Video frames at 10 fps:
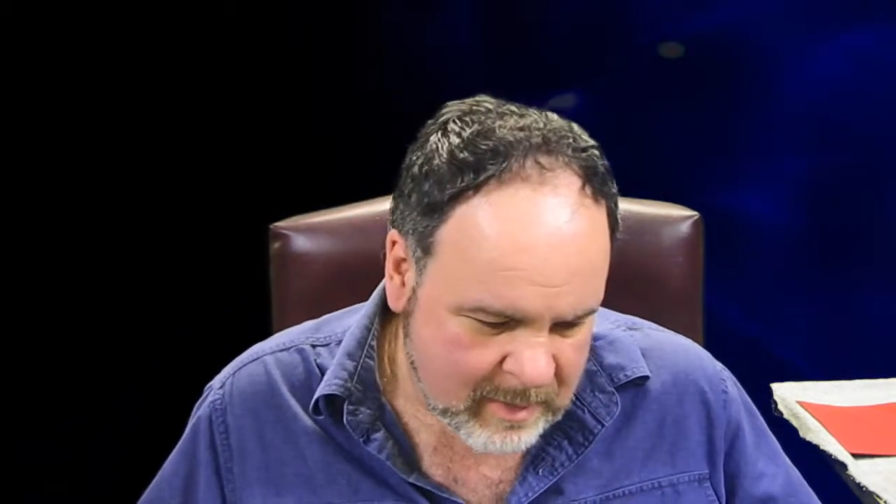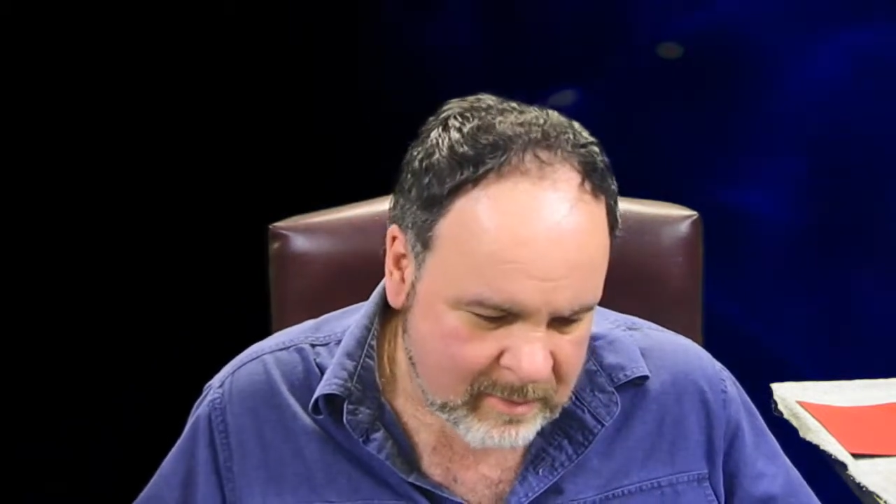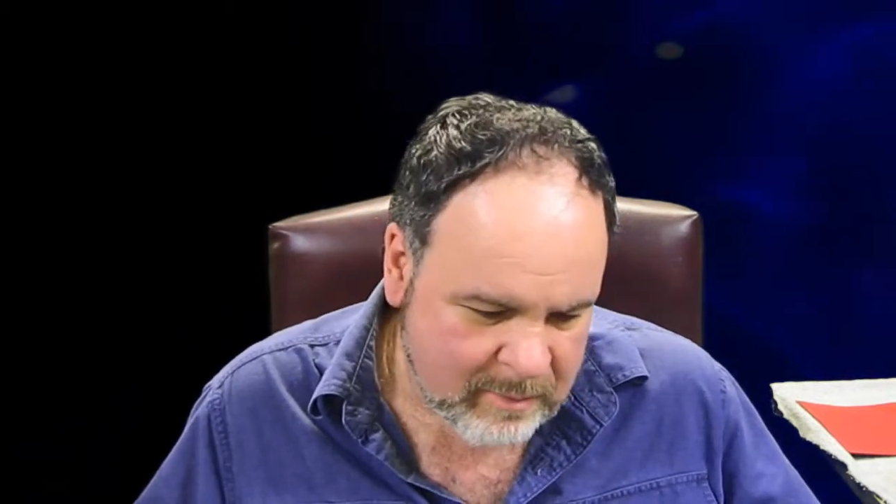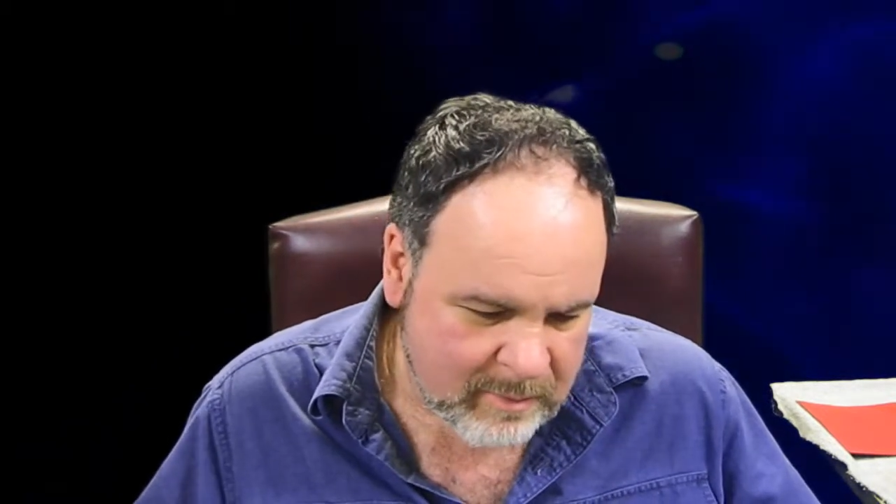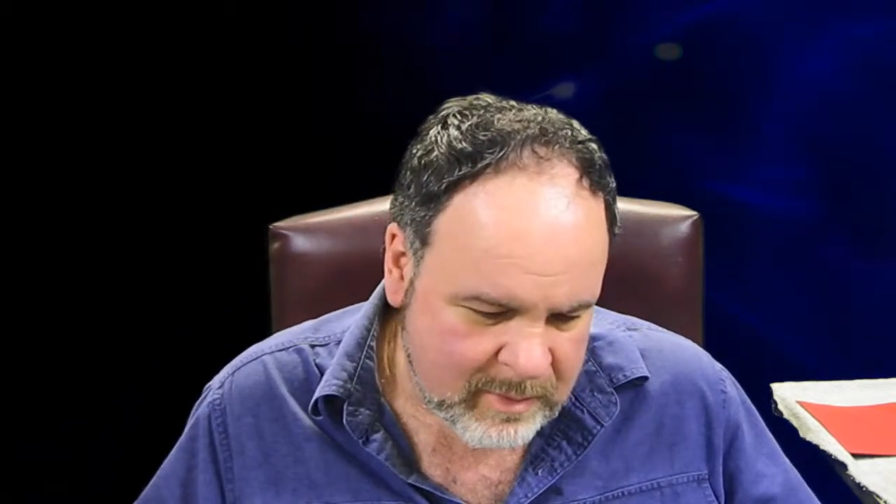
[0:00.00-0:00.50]

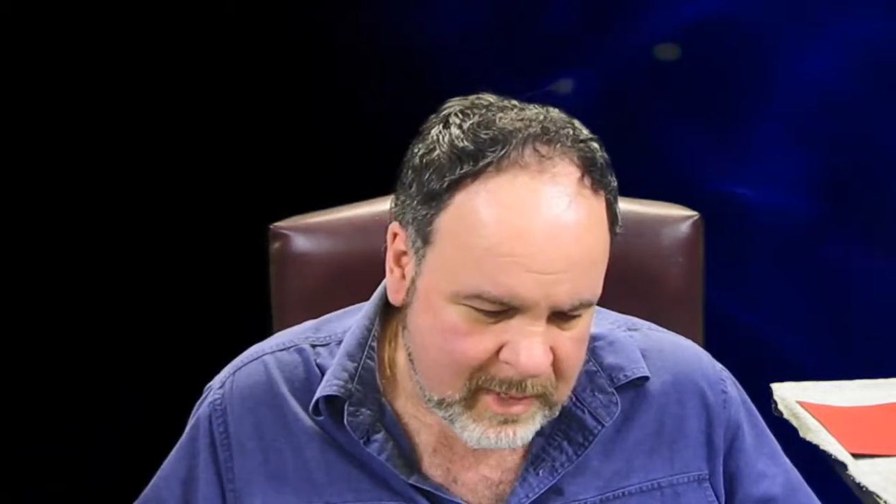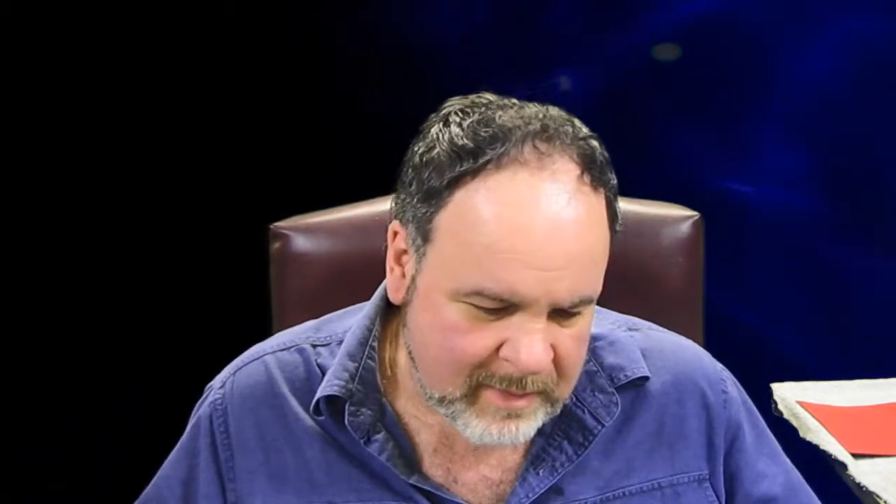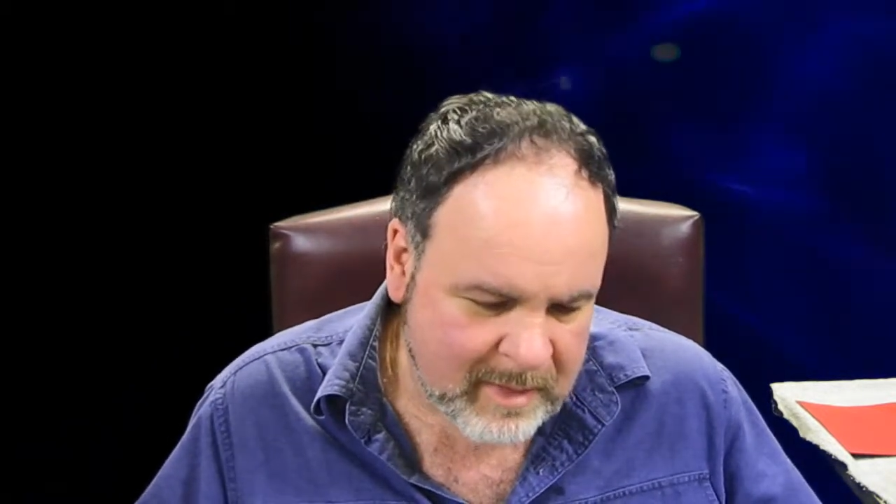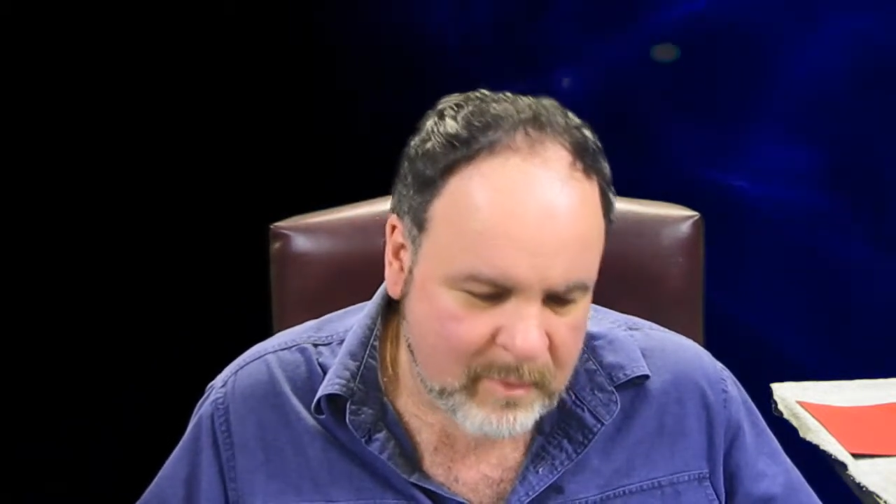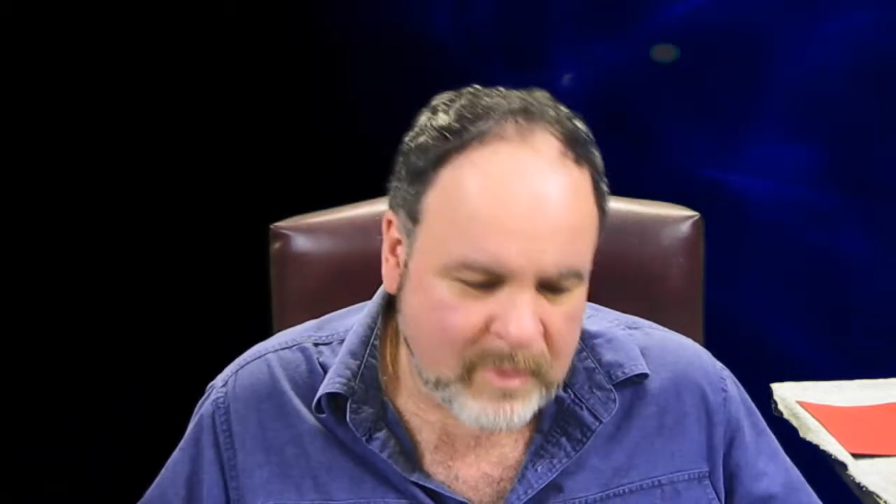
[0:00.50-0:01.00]
Another
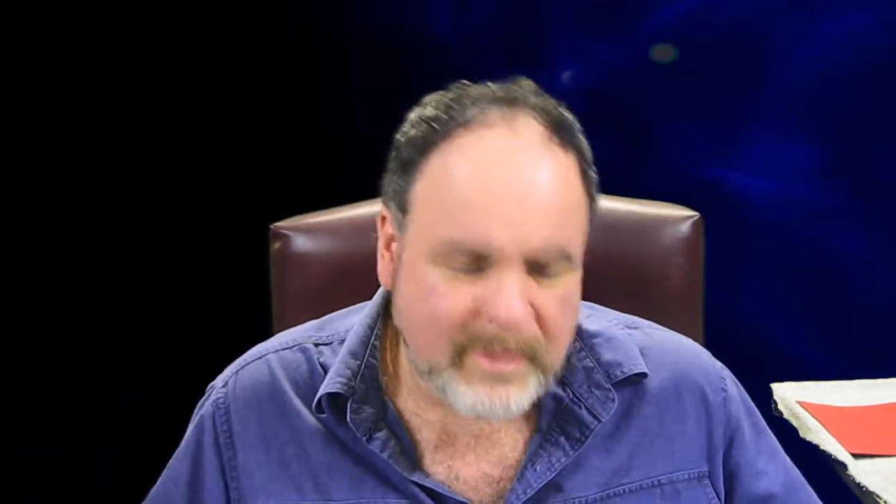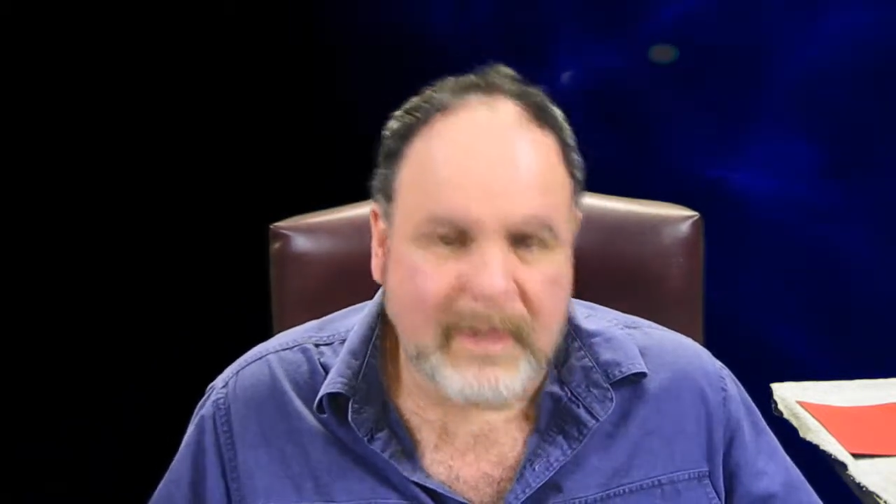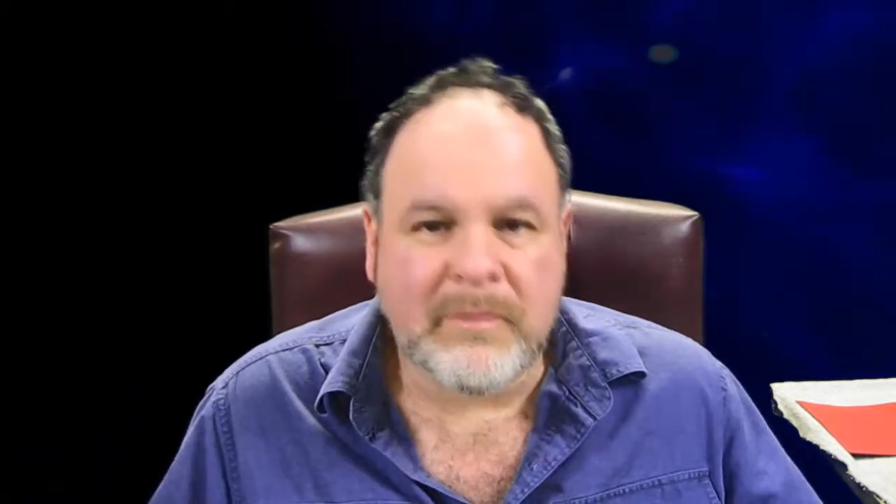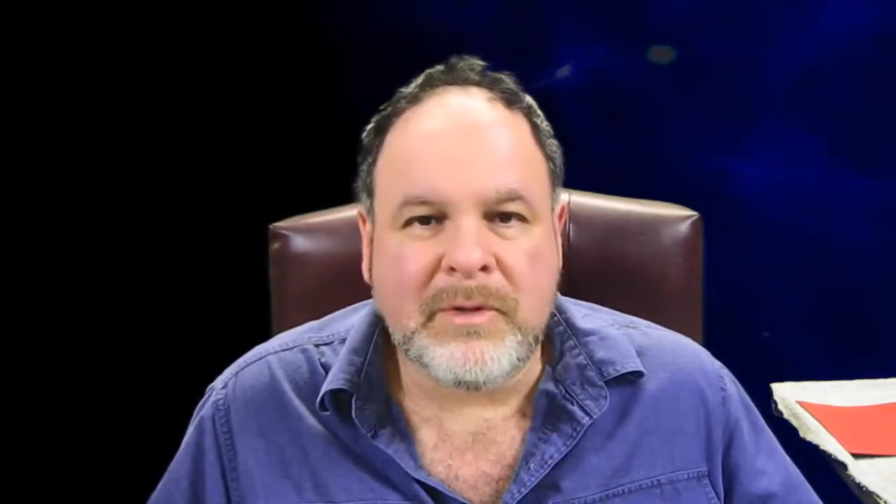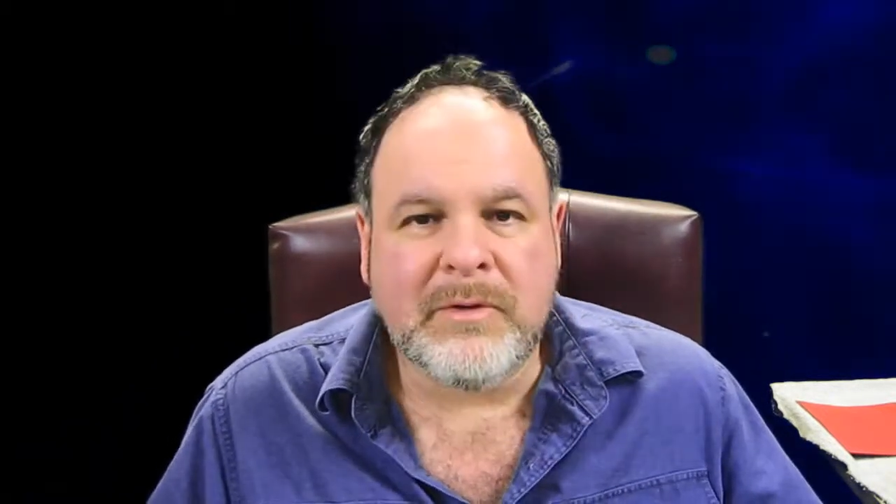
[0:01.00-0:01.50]
technique was he
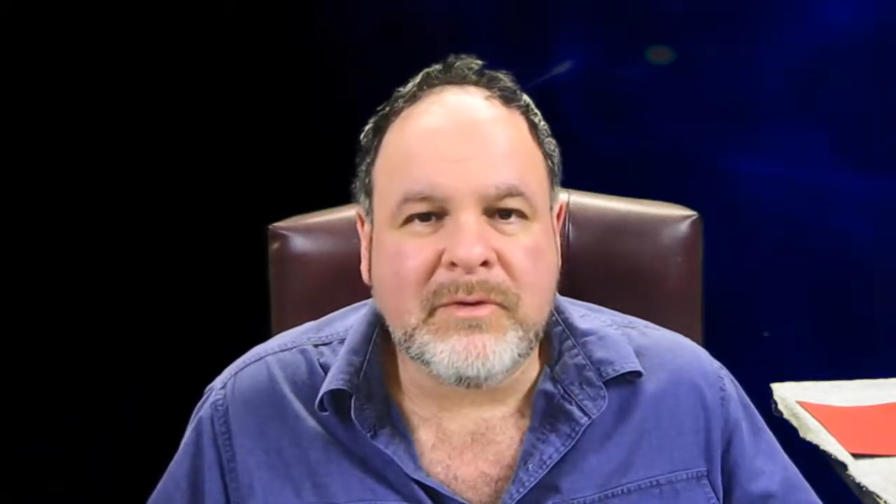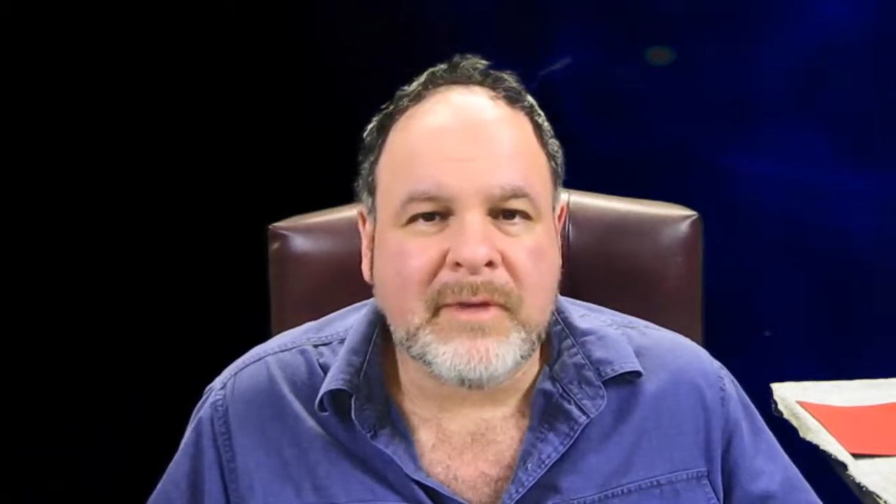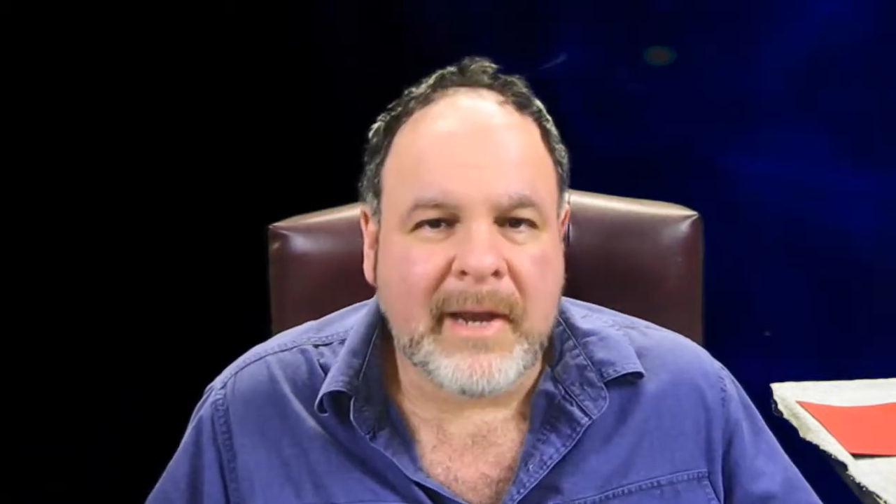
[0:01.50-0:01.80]
would use an